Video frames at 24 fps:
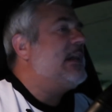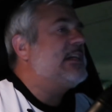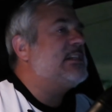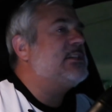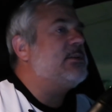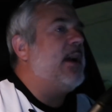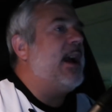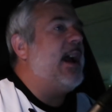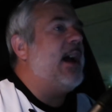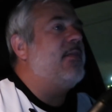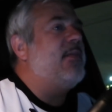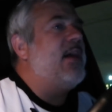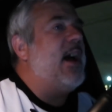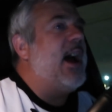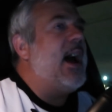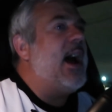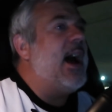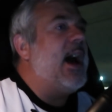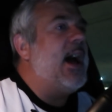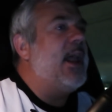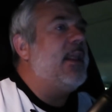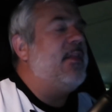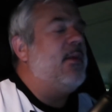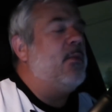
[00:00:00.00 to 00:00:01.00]
So I had
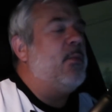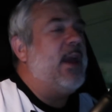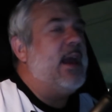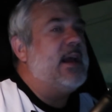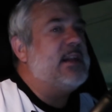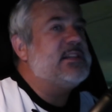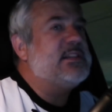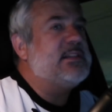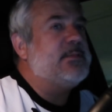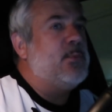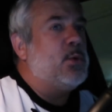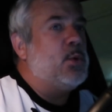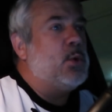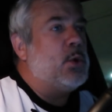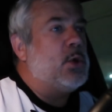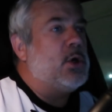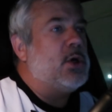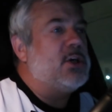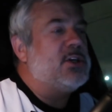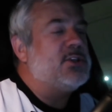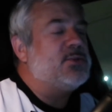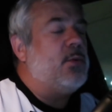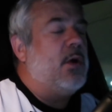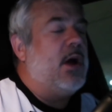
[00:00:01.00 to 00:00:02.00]
that, and then we had
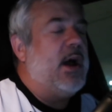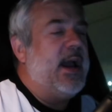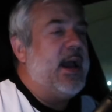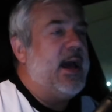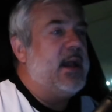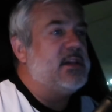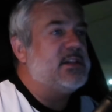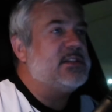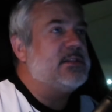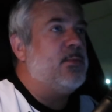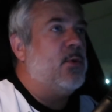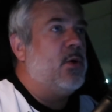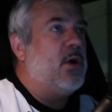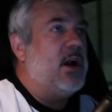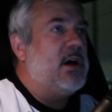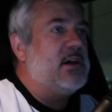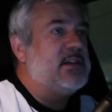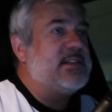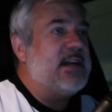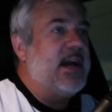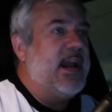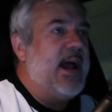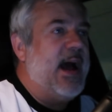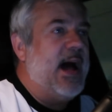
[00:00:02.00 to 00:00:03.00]
s'mores. Well, I had a s'more
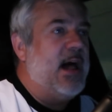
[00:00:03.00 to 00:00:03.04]
outside.